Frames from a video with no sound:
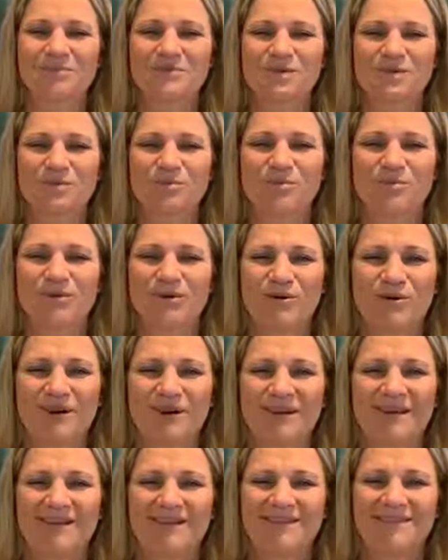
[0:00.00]

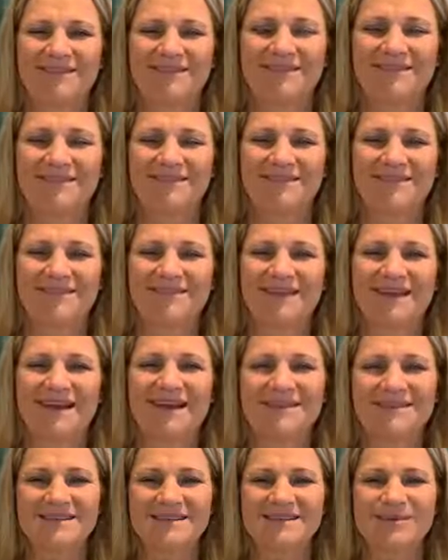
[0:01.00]
support it
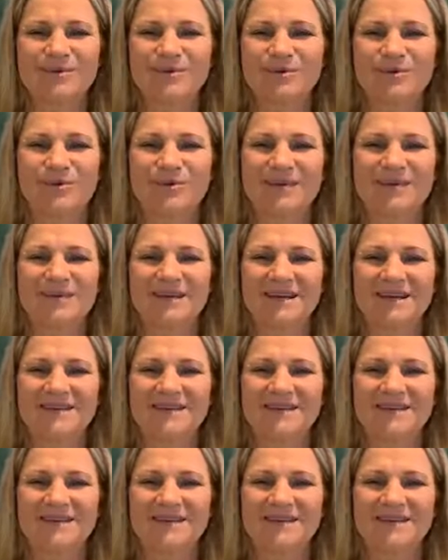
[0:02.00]
as it supports